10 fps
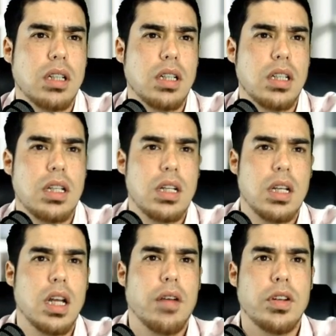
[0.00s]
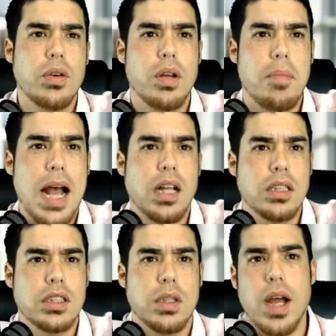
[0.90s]
good. If you're doing
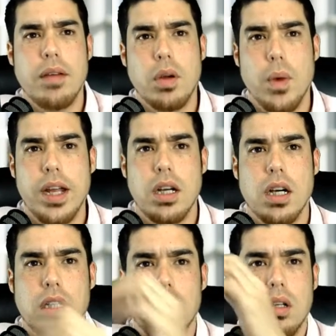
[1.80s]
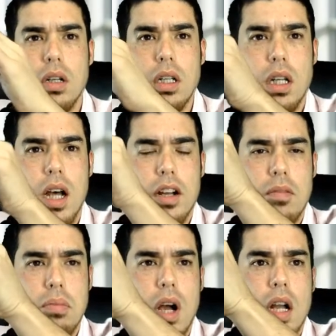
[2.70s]
pallets, you have a way to unload a lot
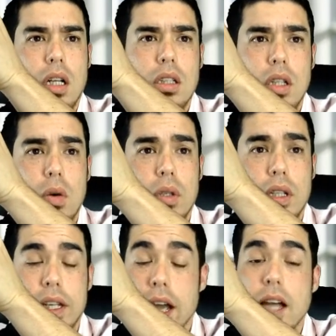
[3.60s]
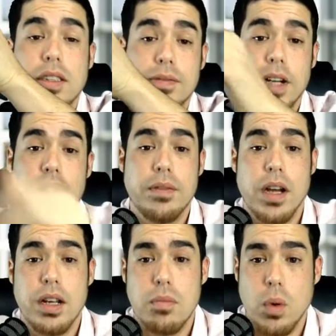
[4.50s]
of product locally. Yeah, it's very,
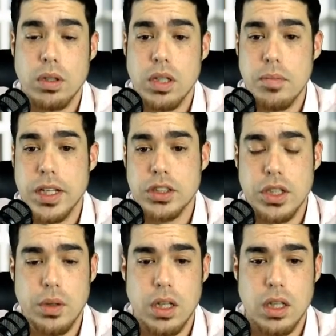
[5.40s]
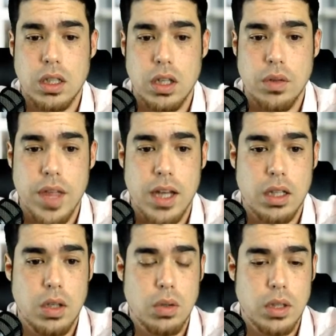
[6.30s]
very important to make sure you can unload that
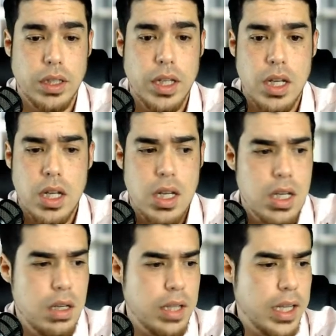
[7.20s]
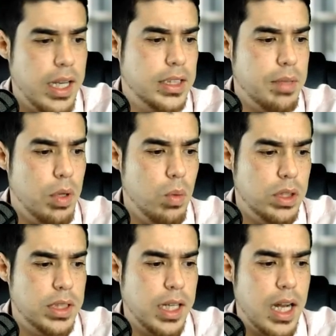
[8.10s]
locally. Okay, guys, give me
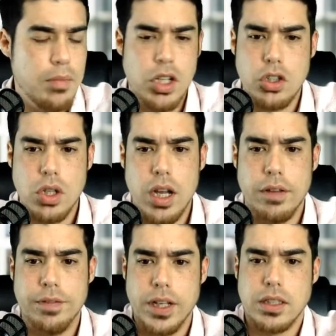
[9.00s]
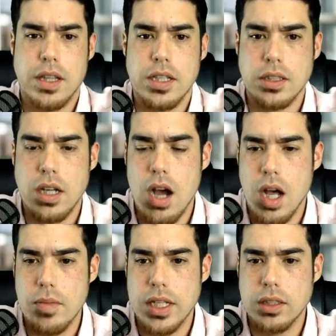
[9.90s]
1 second. I'm going to try and fix this
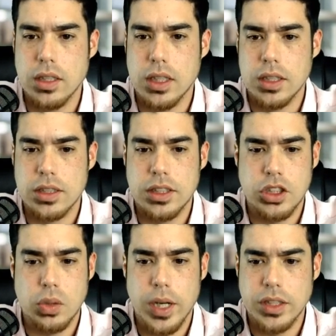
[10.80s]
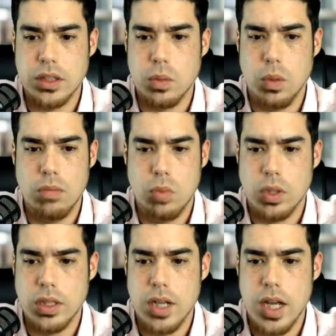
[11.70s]
comment situation one
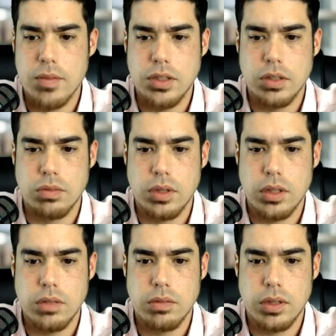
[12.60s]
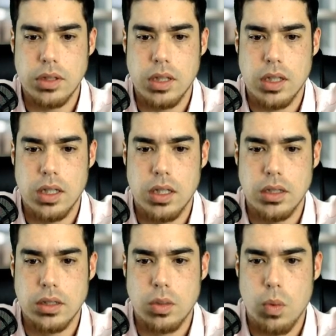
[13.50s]
more time. This is really, really odd
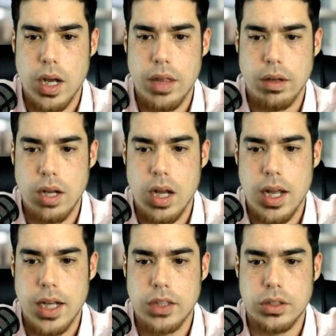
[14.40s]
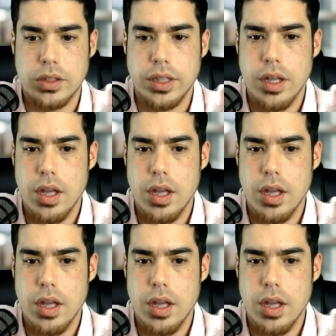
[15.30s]
as to why they're not actually